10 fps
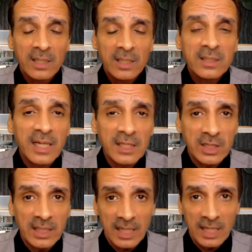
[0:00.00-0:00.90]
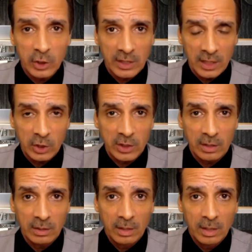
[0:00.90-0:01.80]
get you the education.
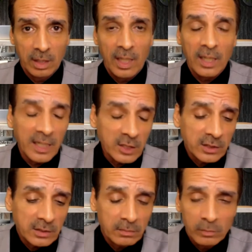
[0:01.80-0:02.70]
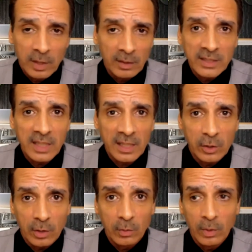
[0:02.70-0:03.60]
And this is the least I can
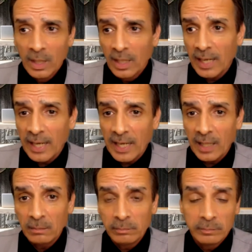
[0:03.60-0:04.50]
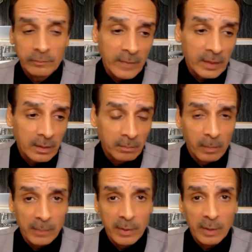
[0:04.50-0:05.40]
do, and
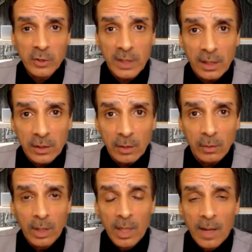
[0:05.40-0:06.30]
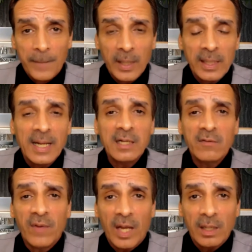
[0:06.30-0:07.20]
maybe the most I can do. But in any
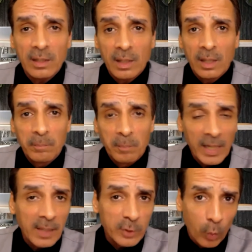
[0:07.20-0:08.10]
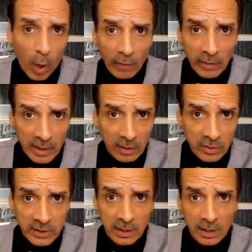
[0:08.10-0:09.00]
event, my name is Warren
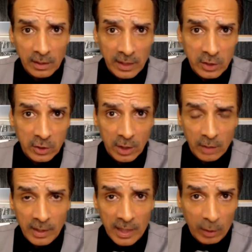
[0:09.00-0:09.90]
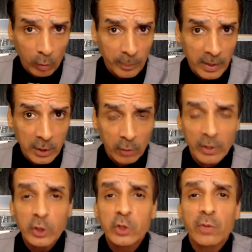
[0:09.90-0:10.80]
Nelson, ladies and gentlemen. I will be your
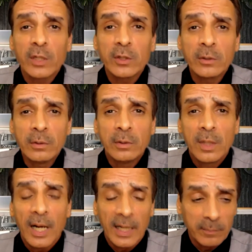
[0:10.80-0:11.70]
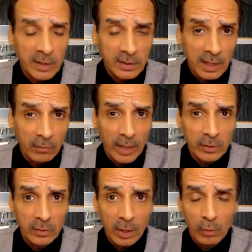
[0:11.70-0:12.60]
instructor. I am the
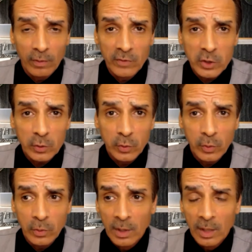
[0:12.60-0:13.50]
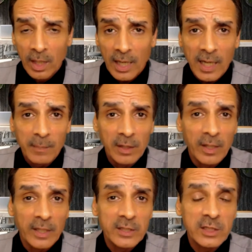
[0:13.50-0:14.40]
director, the owner of the school. I am a
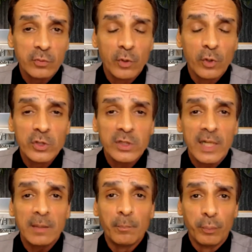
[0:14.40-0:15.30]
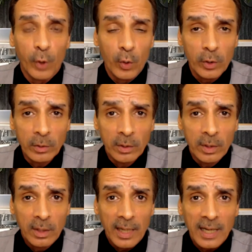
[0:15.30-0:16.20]
licensed real estate broker.
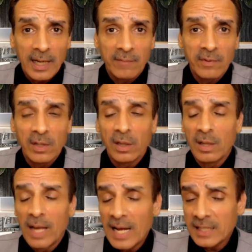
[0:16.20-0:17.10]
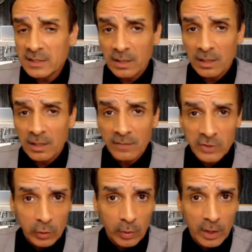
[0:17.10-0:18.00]
I have lots of
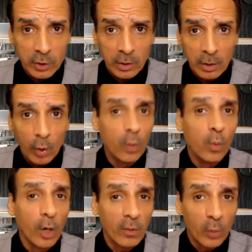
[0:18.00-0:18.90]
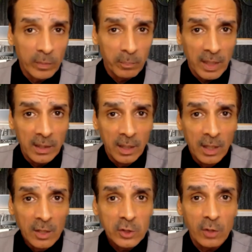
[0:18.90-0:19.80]
students who work with me.
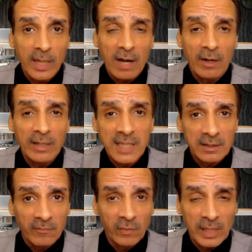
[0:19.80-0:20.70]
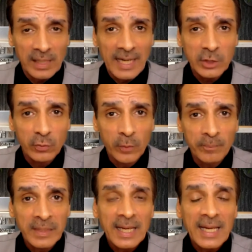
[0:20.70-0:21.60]
So now I take them from the
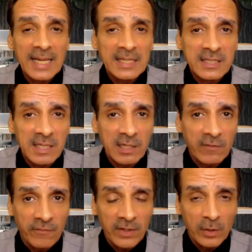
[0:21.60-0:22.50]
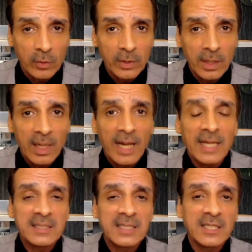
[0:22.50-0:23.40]
classroom into the field
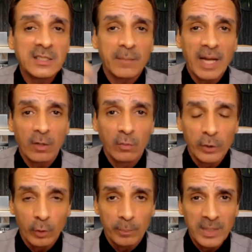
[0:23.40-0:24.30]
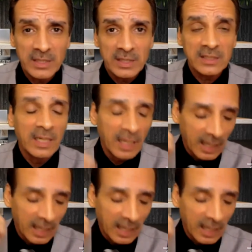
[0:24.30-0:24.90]
and teach them how to run their business